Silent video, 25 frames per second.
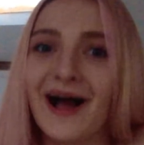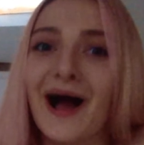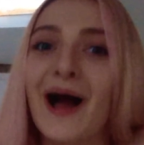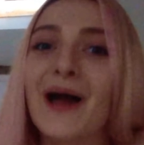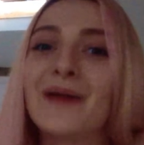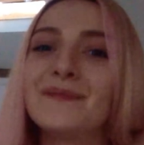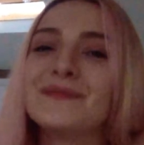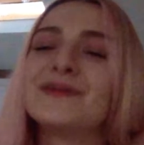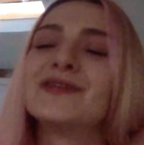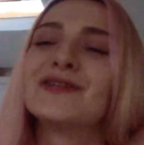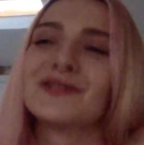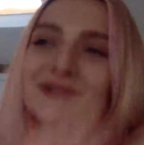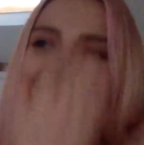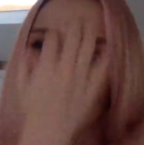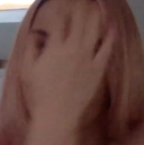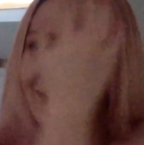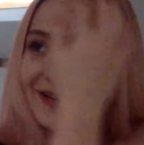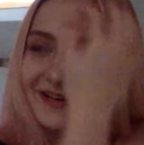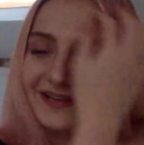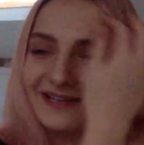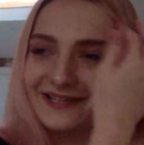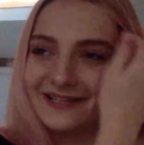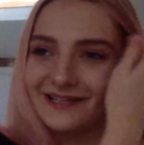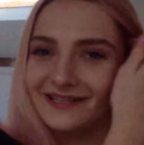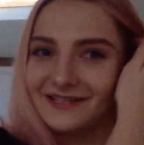I'm enjoying
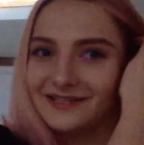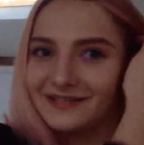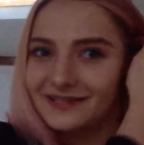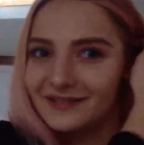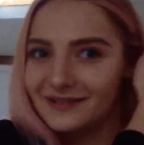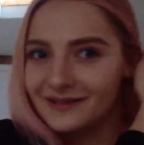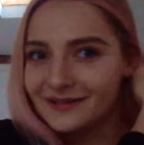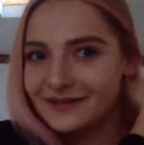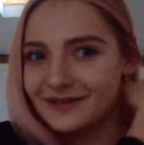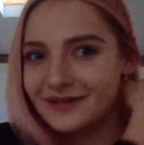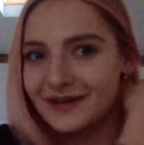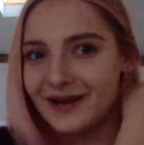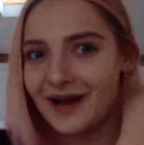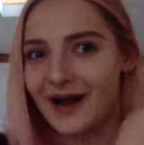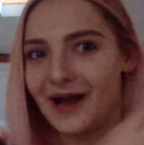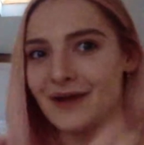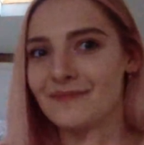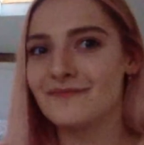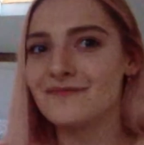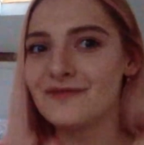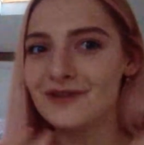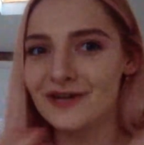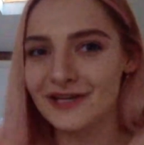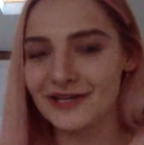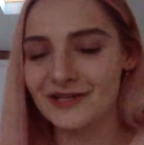this. I'm
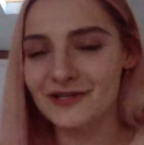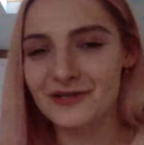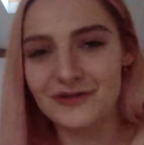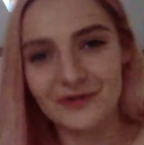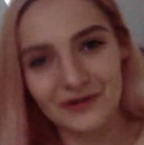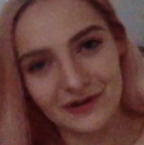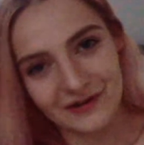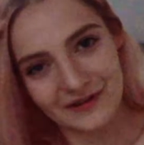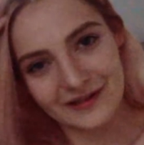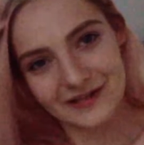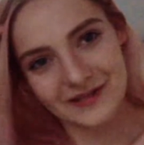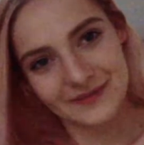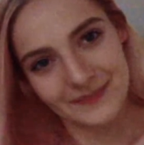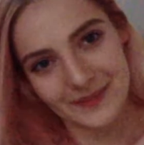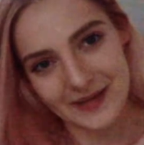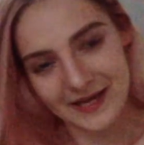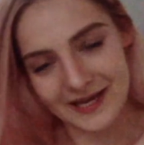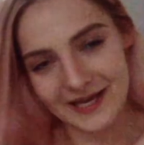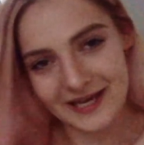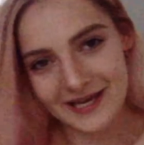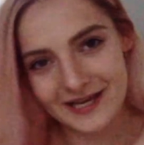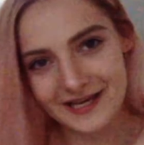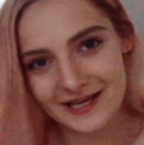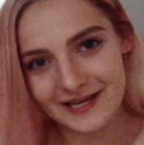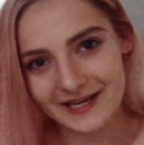really enjoying this
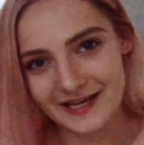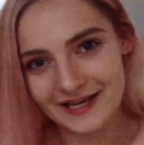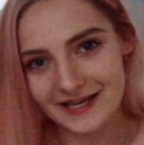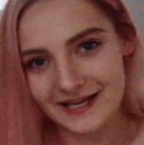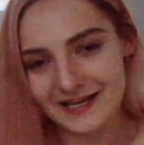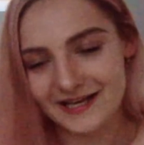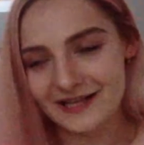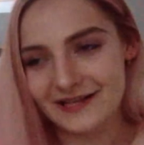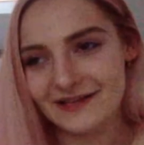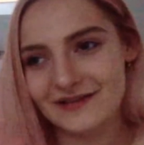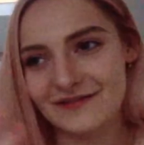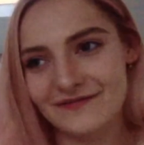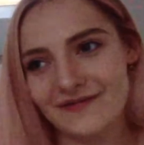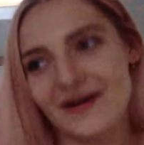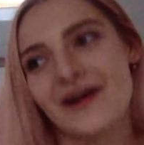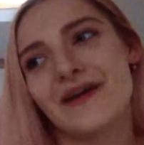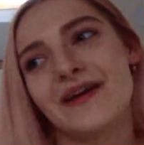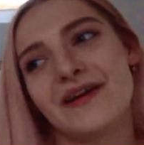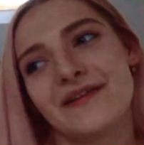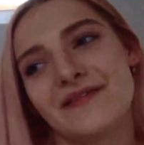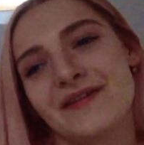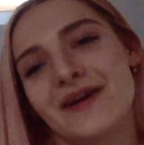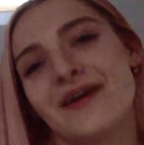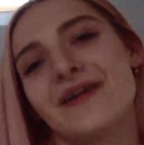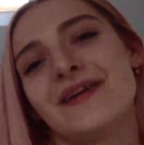pink. It's
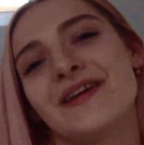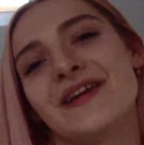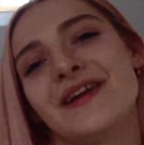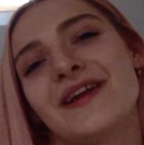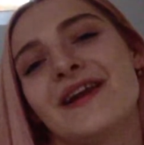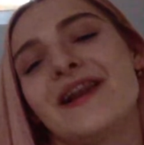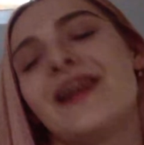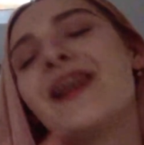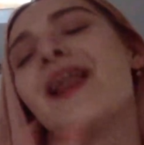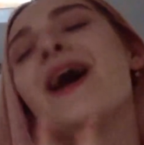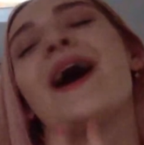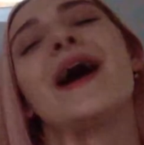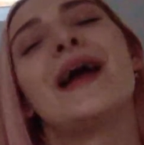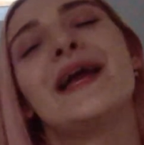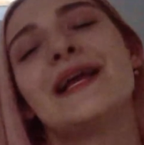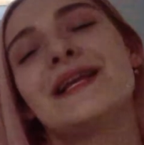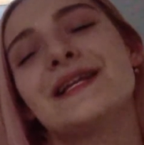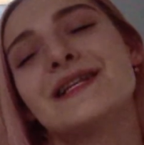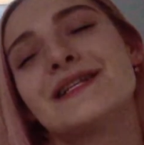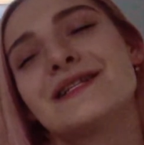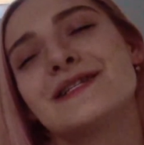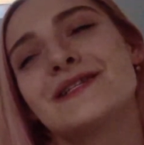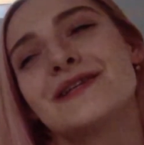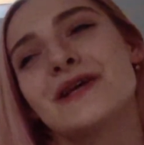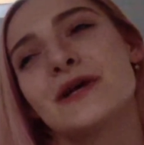very, very
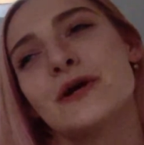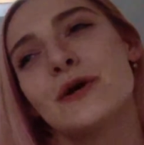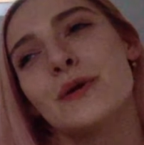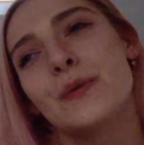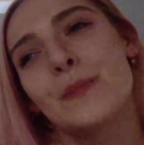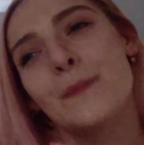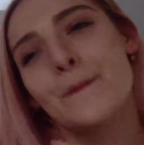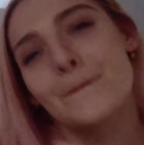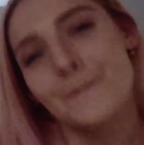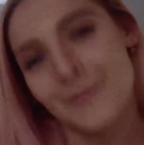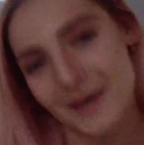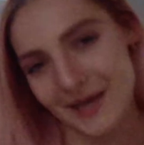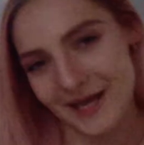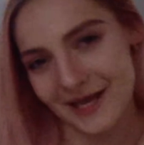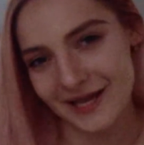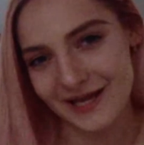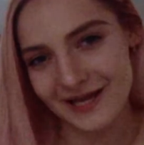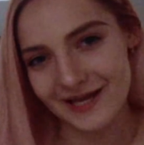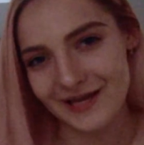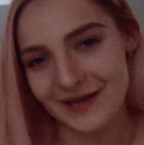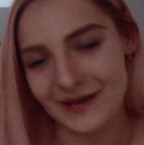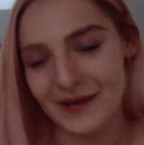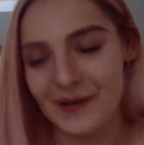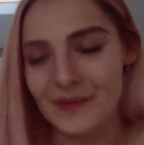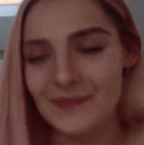light
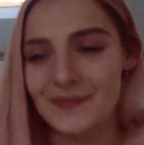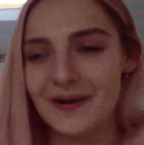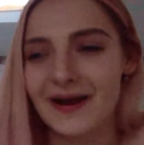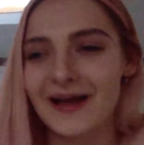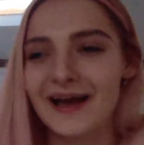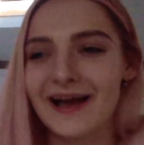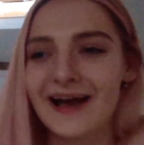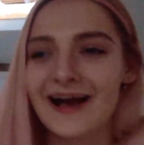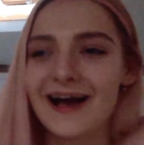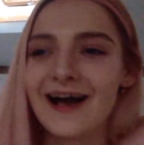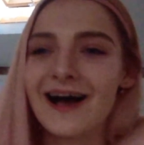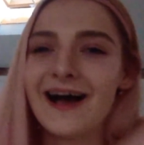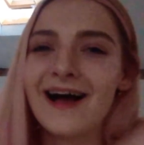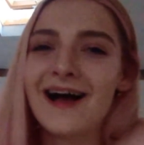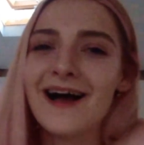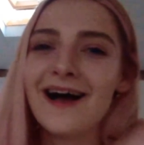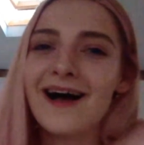pink in my hair.